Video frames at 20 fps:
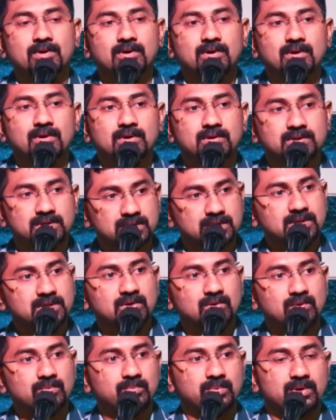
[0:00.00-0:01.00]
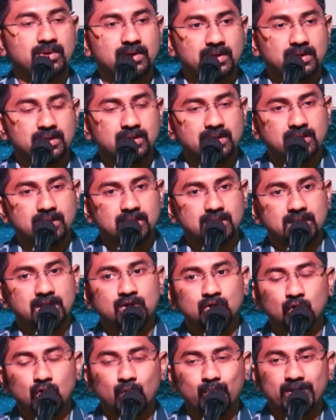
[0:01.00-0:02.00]
uh, you know
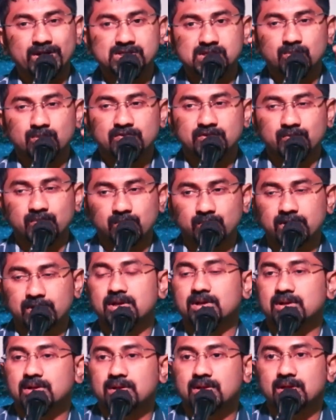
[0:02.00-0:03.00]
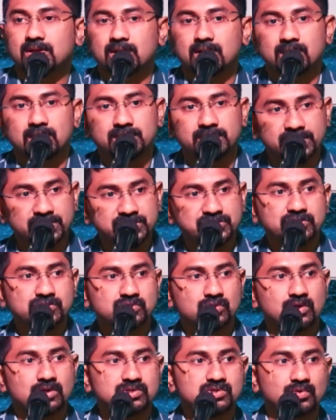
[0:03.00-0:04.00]
incorporate some of the biblical
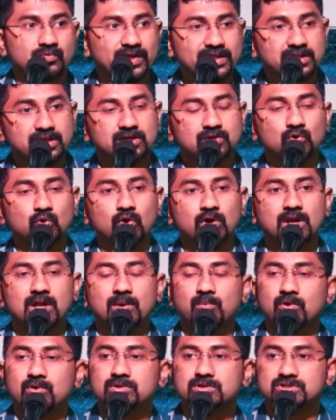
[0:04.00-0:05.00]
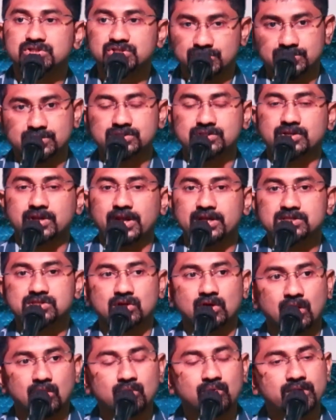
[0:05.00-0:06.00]
teachings also. When they told about Jesus
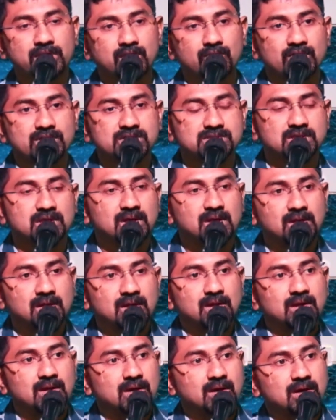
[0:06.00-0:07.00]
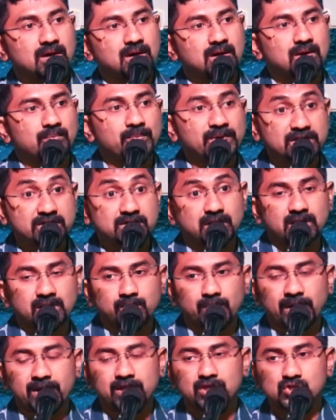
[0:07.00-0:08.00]
Christ, how he was
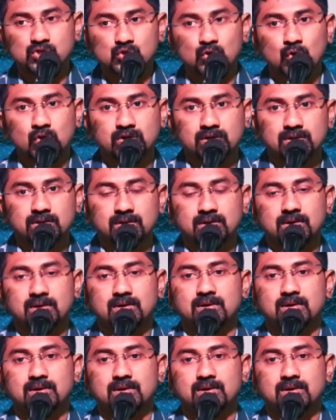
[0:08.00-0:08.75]
betrayed by his own